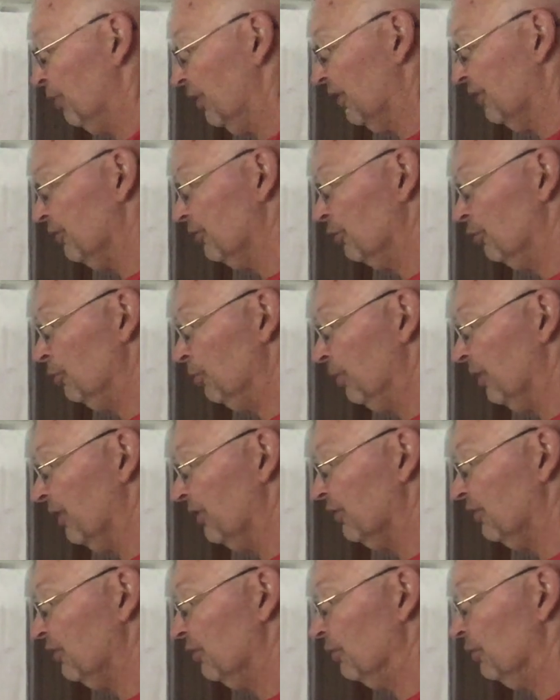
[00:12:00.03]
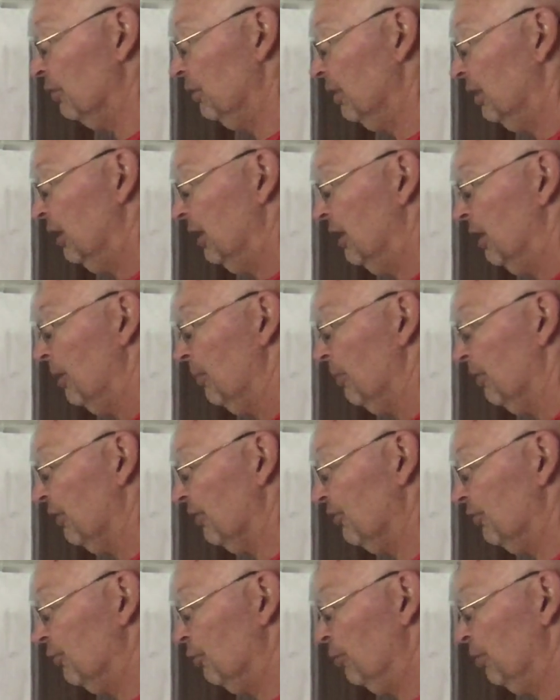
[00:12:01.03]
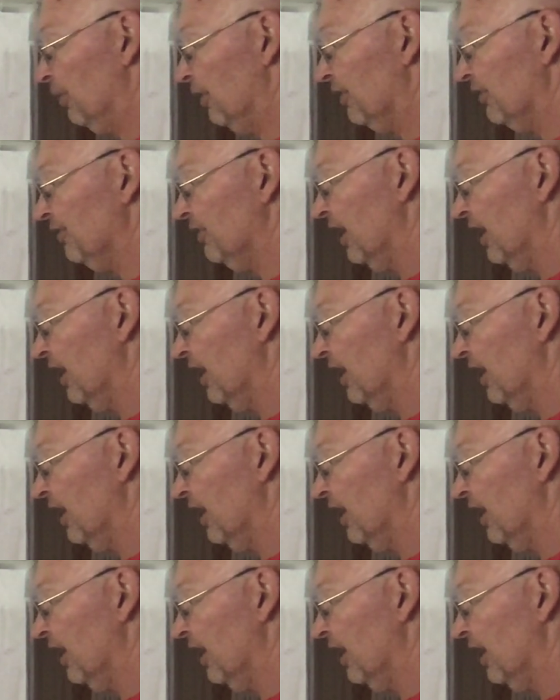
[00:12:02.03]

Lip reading: plus 2 plus 2 plus 2 plus